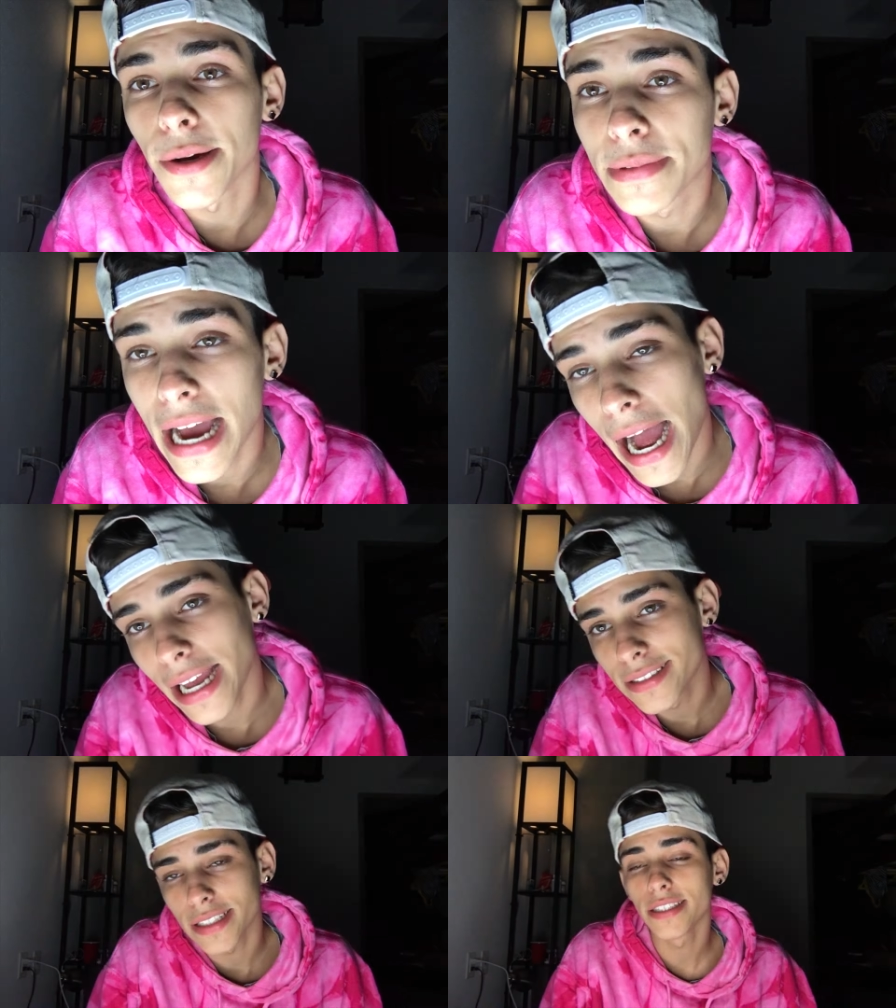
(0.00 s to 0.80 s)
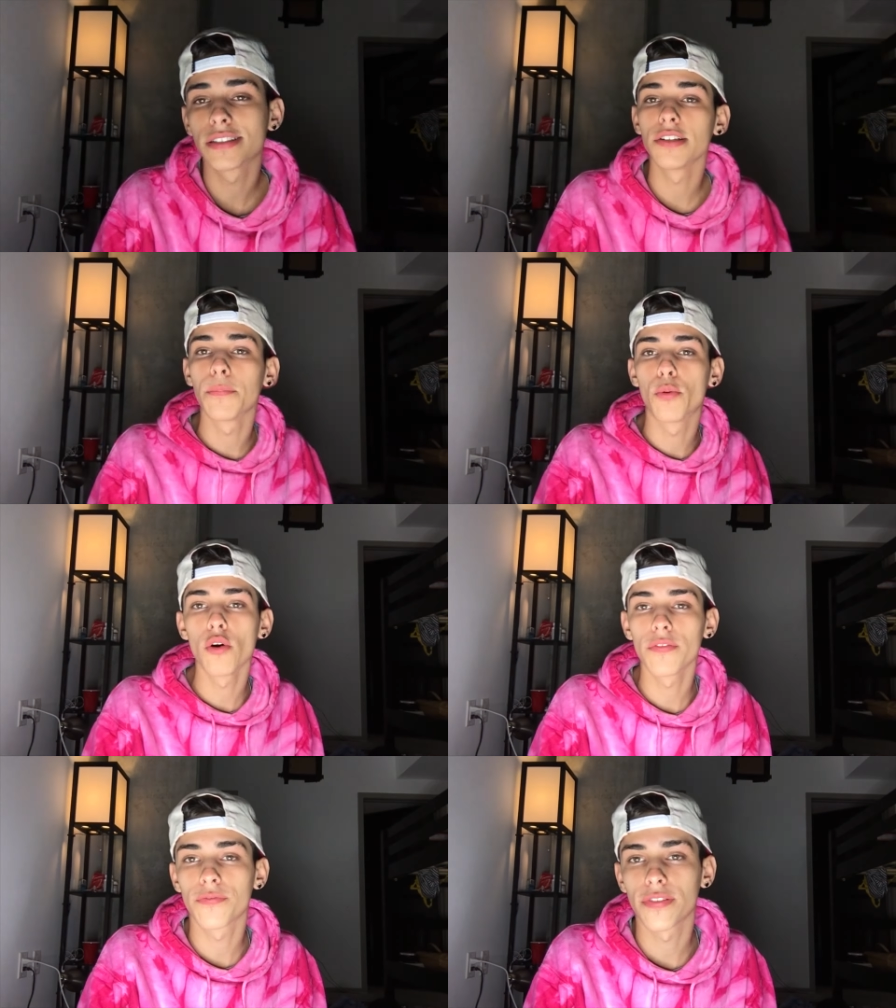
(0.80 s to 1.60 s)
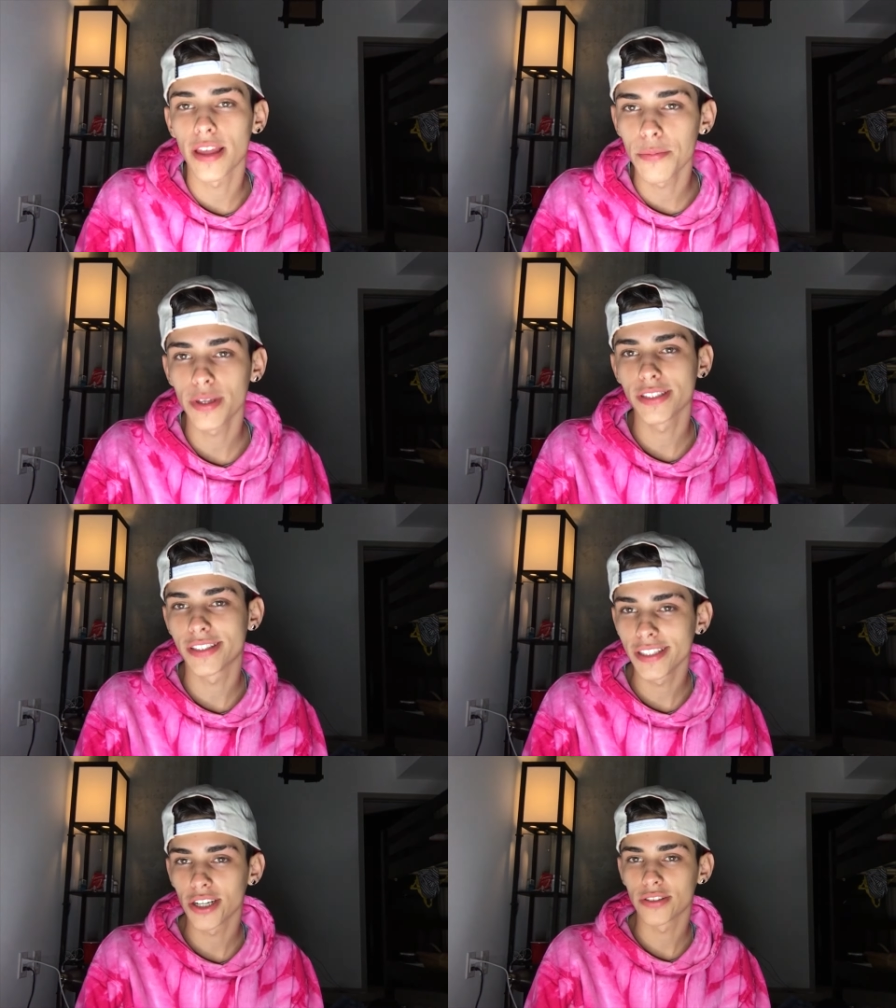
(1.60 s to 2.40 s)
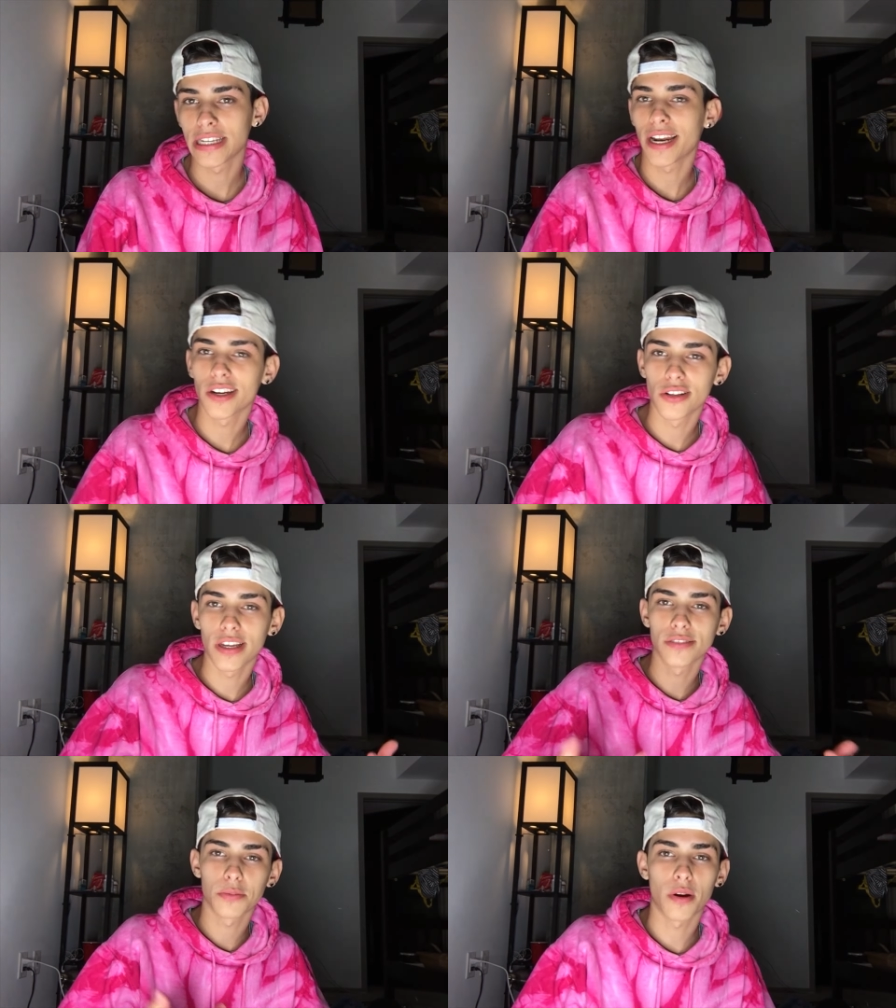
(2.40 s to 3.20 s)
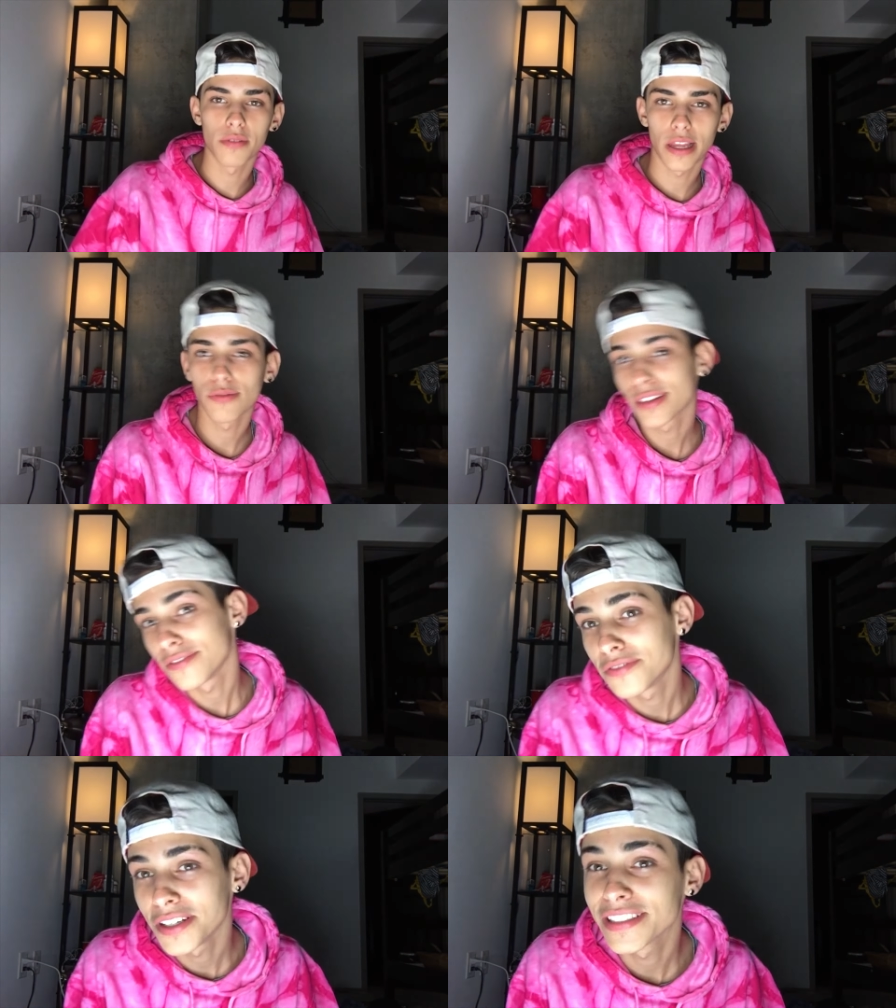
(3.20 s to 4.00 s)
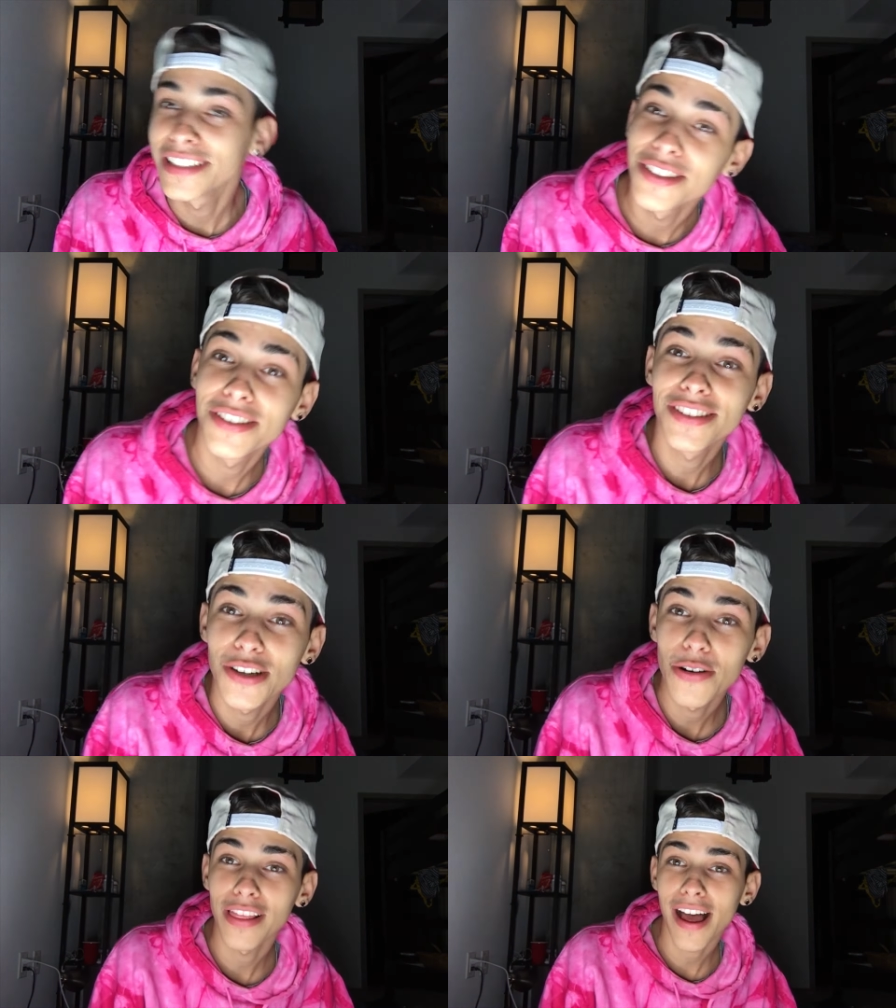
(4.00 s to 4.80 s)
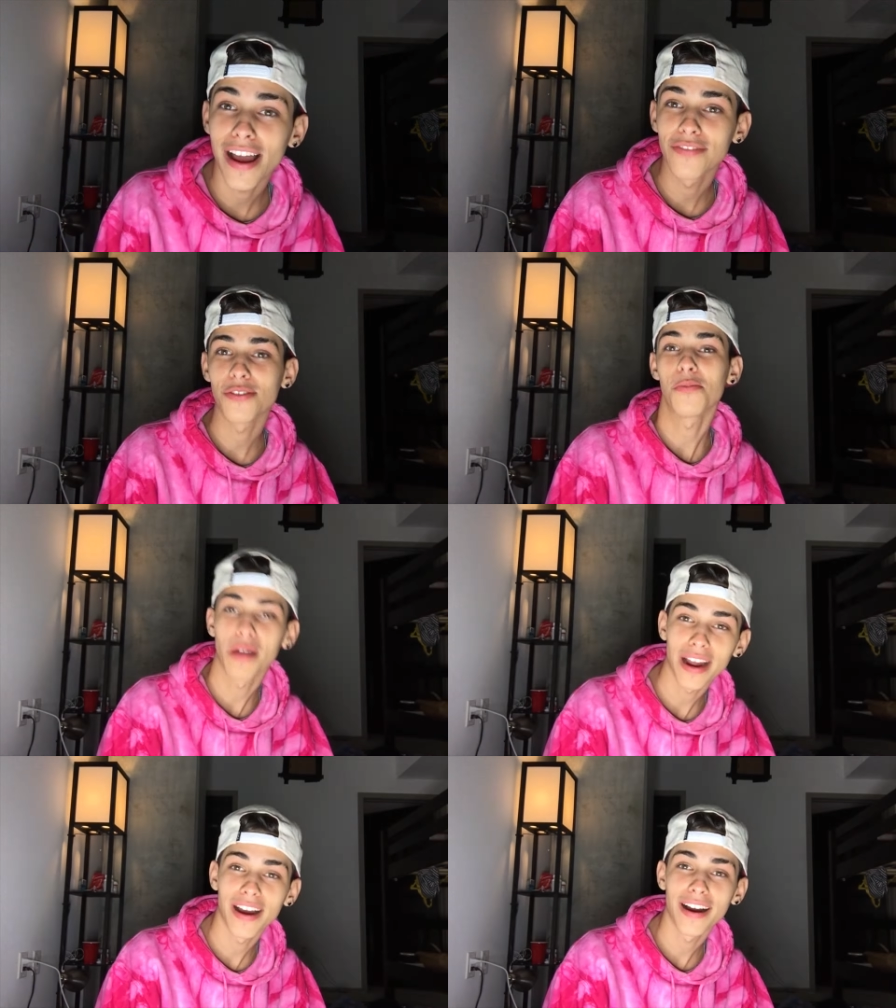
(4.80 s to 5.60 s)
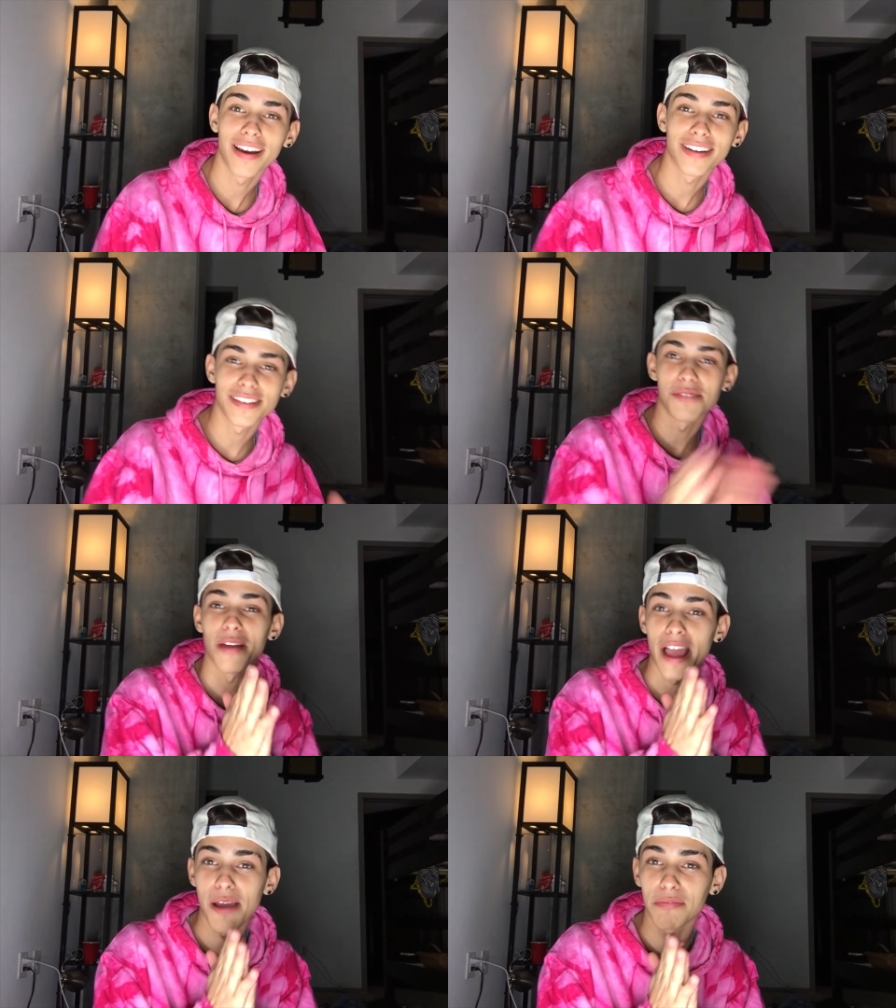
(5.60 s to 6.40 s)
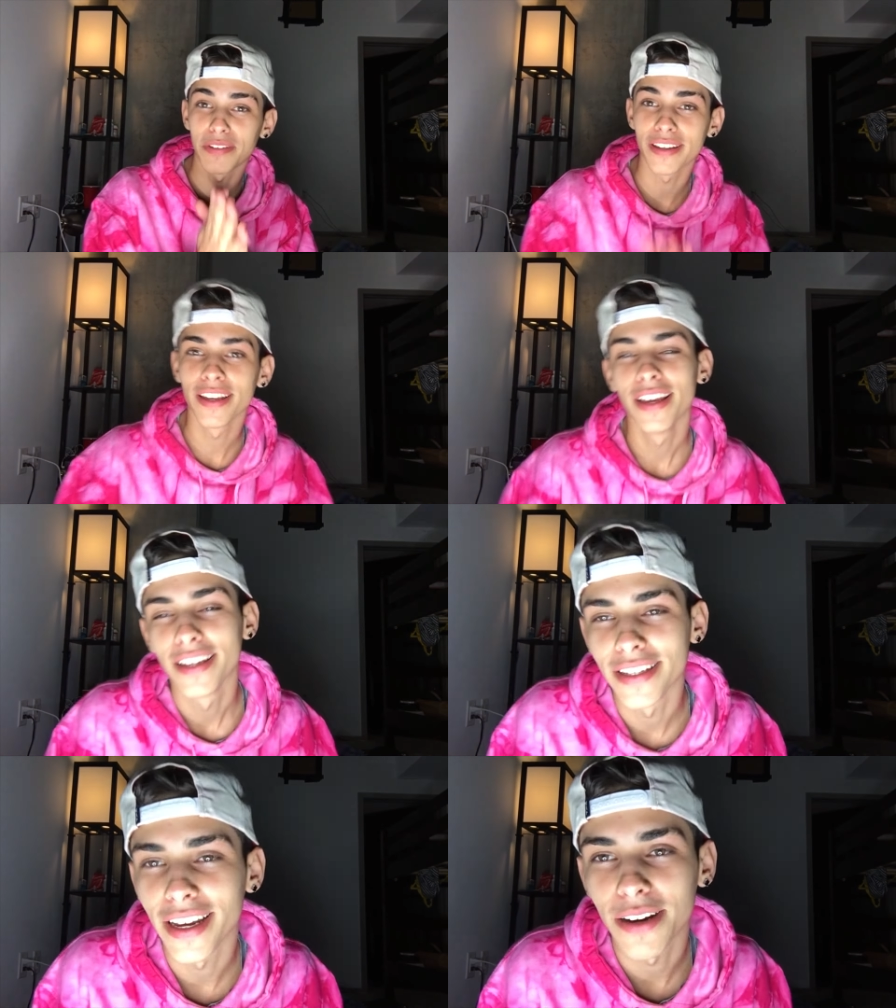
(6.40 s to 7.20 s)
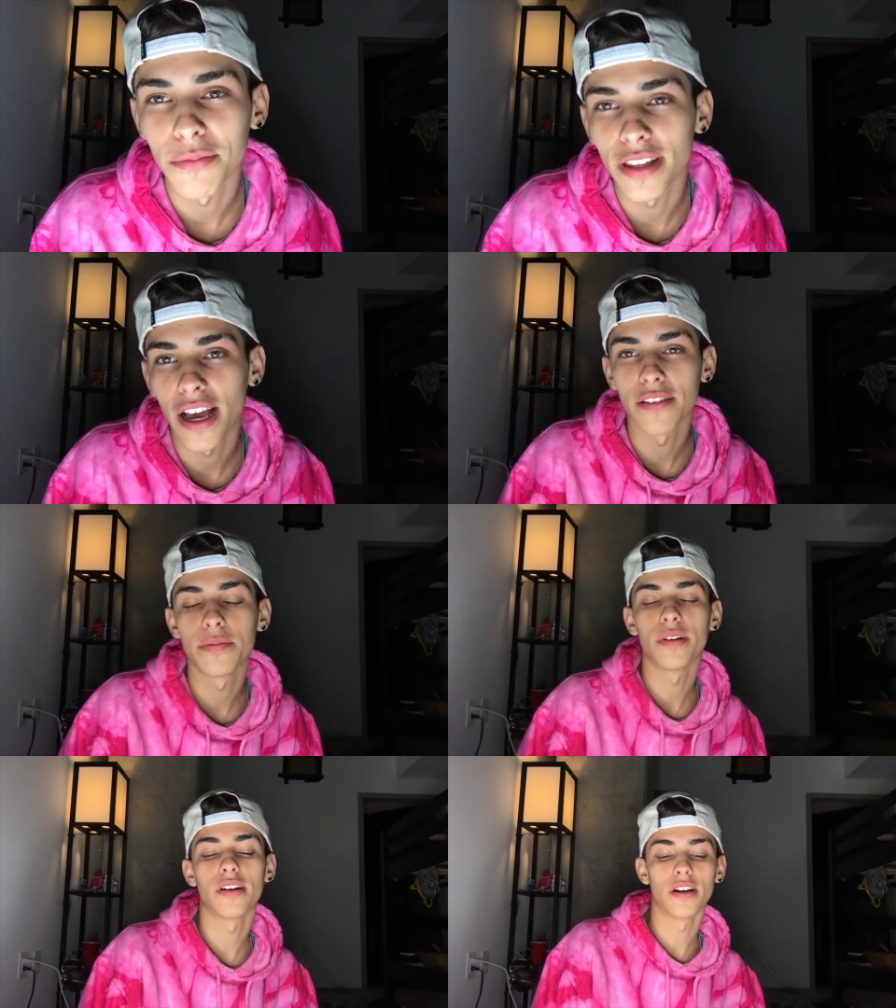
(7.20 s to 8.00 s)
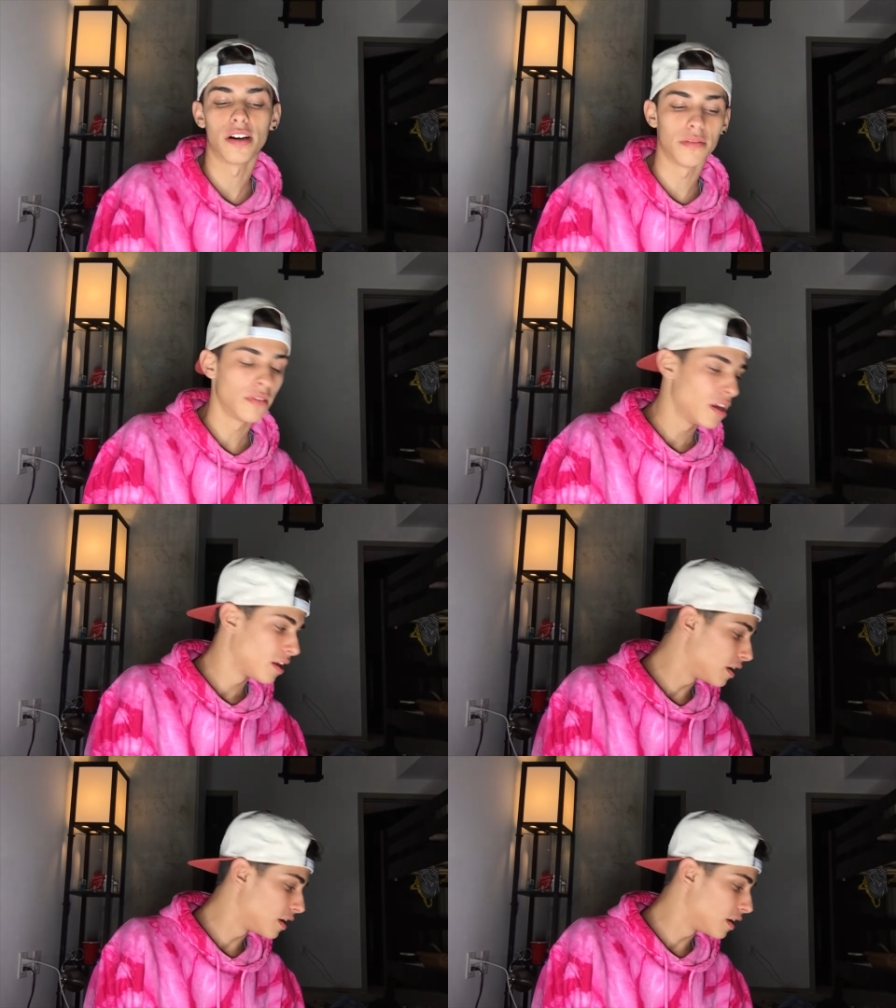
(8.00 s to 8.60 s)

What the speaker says: up, guys? It's your boy Flamin' Geos, and I know you guys are probably like, "What the fuck, Geo? You're still alive? Oh my god, I'm happy." Yeah, I'm alive, but